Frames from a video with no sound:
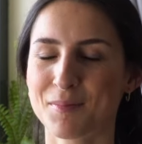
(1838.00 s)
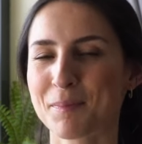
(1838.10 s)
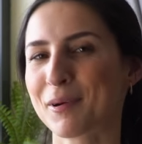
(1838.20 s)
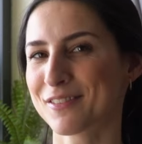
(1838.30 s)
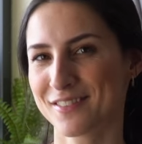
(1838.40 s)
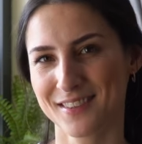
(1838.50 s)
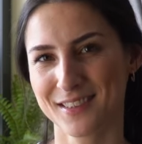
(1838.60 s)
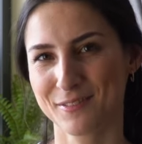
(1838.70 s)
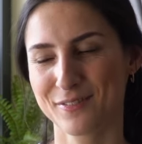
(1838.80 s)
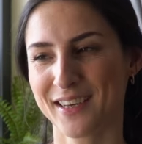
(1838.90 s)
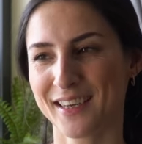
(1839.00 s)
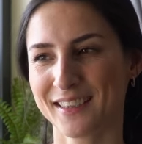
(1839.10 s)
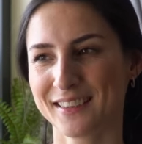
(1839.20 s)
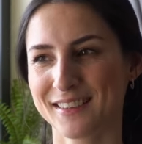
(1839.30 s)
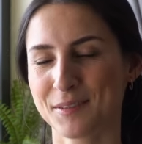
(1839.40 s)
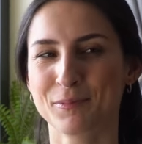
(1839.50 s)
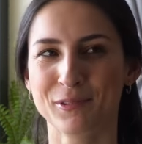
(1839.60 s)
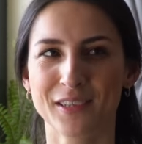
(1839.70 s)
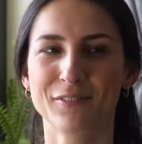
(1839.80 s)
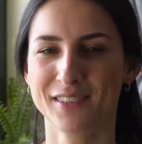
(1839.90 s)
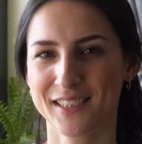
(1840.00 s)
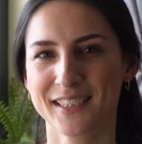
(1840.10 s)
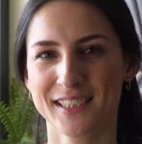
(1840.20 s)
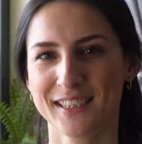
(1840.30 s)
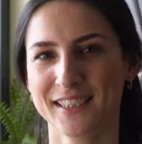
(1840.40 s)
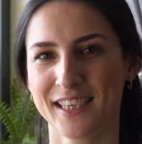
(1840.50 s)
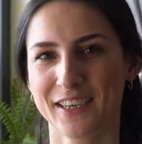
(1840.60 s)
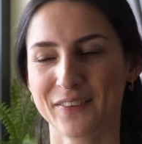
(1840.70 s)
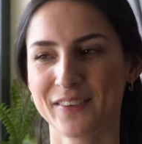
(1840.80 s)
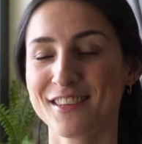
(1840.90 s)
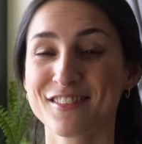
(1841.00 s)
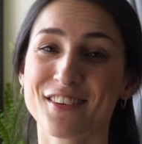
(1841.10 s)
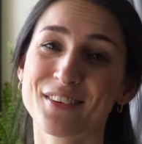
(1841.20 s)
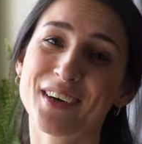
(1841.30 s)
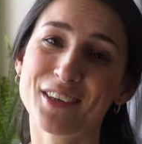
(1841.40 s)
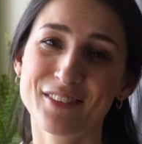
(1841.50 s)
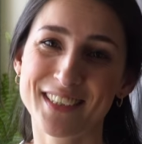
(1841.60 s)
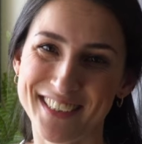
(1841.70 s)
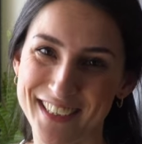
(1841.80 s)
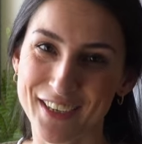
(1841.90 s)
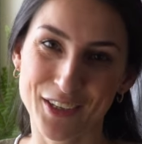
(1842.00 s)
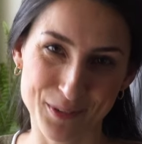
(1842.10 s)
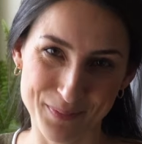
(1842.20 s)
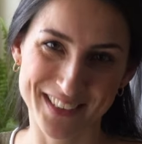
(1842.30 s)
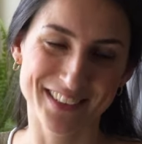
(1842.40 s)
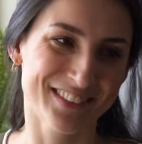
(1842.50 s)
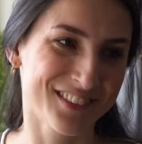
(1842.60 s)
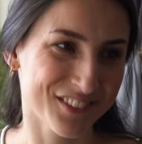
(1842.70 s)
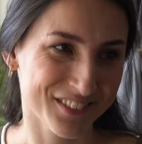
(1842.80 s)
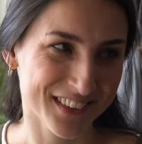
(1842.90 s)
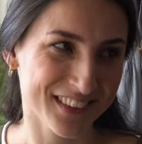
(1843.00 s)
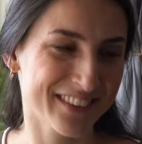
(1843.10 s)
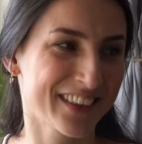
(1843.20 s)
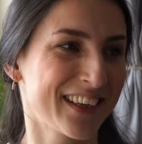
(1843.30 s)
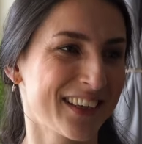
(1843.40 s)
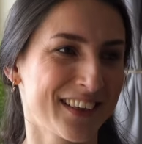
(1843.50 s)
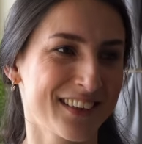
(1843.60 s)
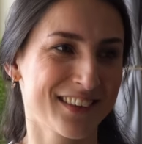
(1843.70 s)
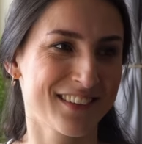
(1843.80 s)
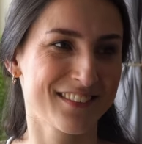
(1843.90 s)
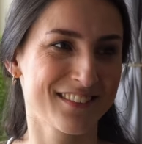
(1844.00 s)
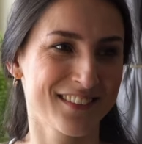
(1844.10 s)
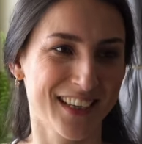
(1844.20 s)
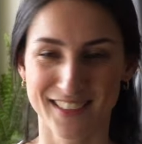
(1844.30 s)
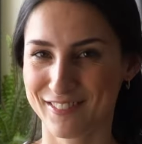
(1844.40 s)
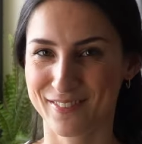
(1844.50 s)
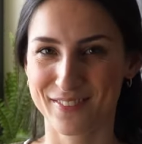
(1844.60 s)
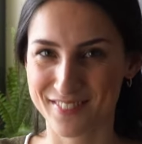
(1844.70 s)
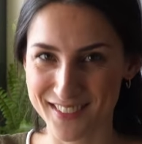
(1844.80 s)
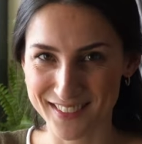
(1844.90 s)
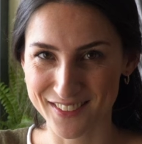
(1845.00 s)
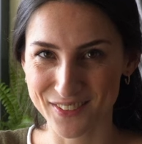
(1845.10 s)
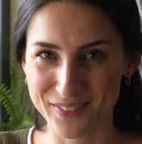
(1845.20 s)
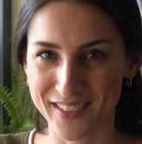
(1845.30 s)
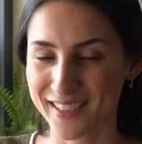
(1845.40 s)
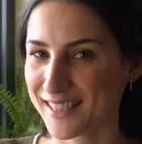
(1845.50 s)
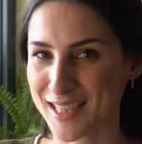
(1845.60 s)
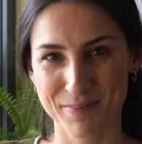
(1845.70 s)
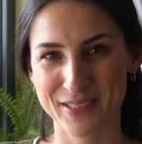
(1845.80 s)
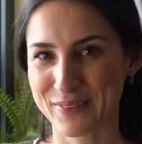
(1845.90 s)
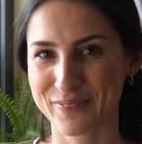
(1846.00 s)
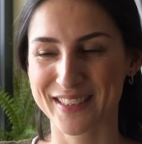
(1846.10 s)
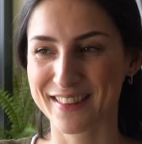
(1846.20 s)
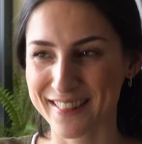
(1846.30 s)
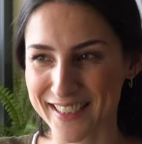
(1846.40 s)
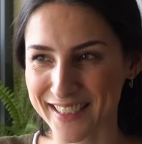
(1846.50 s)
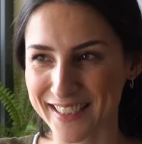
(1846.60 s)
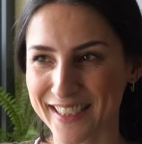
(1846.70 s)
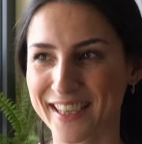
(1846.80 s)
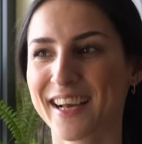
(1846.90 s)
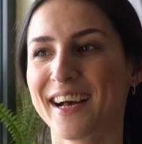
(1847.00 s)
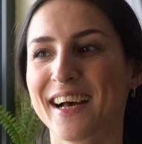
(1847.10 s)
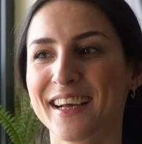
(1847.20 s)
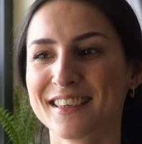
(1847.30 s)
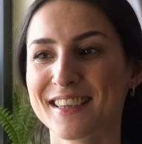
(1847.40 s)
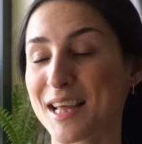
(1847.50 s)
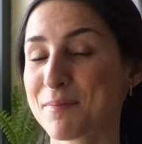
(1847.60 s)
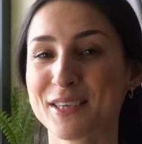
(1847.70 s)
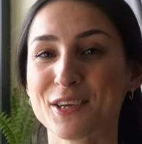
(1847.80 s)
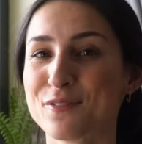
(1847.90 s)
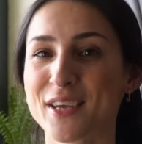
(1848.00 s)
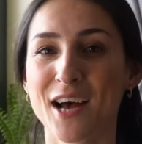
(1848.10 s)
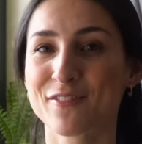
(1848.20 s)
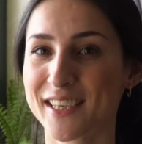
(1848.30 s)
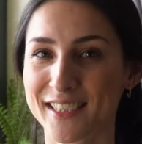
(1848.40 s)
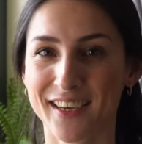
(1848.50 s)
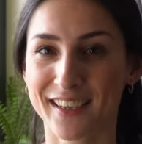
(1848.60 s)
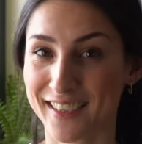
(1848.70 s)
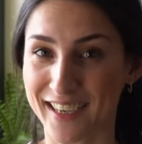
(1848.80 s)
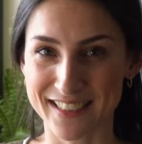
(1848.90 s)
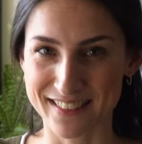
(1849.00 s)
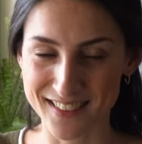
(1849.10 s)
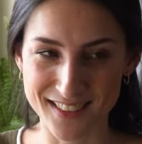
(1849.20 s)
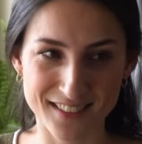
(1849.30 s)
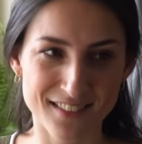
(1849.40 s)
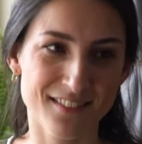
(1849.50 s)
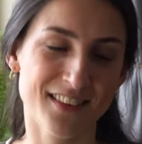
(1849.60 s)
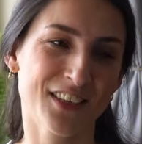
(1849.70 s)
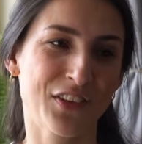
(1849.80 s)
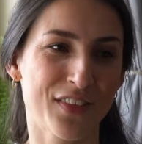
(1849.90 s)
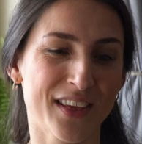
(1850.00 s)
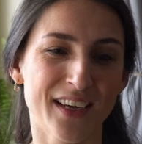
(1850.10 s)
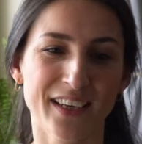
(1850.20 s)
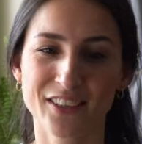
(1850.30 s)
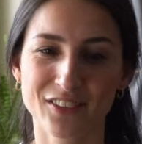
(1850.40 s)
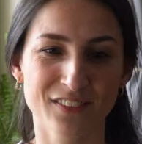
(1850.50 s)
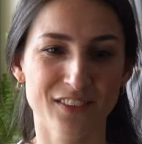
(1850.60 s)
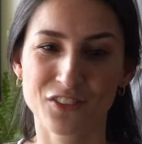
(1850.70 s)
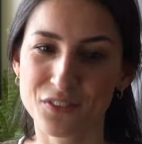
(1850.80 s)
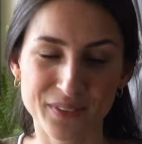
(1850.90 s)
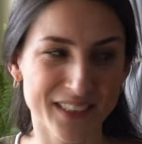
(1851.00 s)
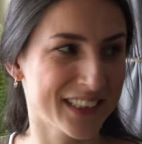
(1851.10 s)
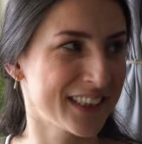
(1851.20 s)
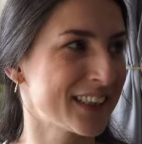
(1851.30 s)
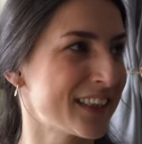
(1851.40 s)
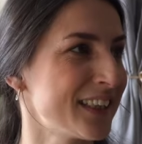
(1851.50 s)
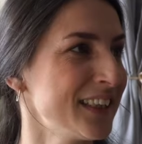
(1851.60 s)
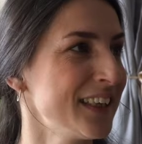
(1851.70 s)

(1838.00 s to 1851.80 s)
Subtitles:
positive and more lovely in here now. So I really hope that you enjoyed this kind of video. Let me know what you think, and let me know if you have any other ideas that you think I could do in here.